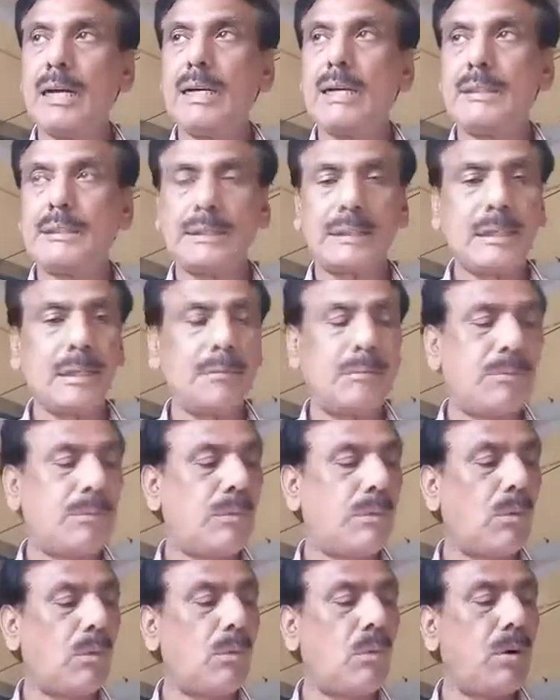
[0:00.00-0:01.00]

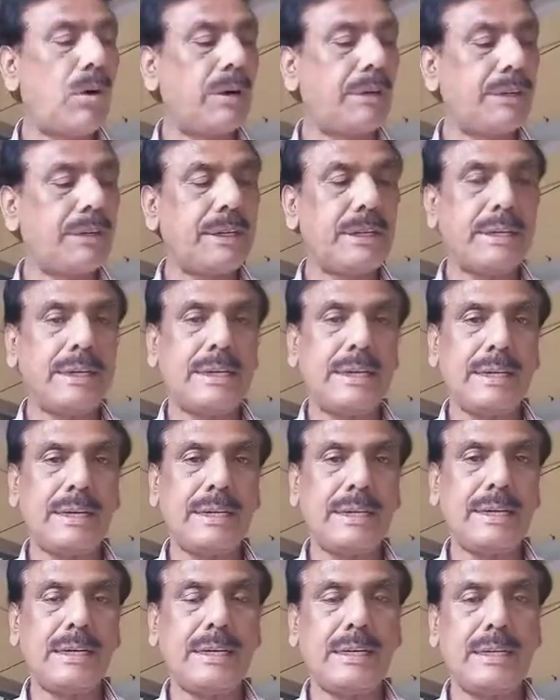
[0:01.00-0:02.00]
some water
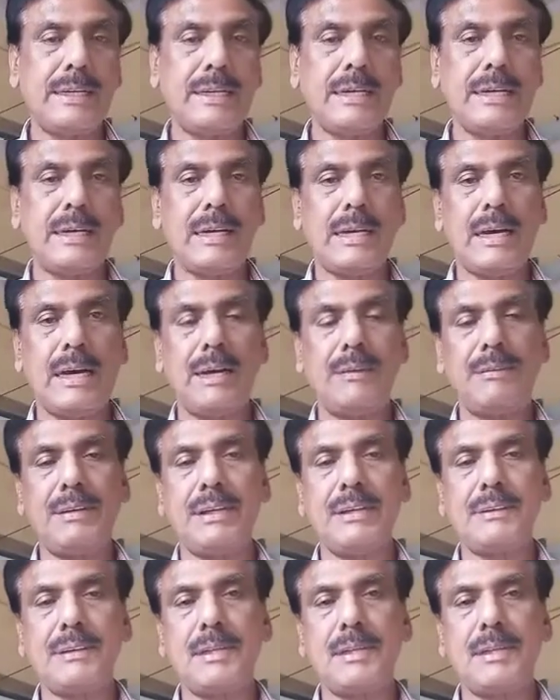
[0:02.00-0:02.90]
having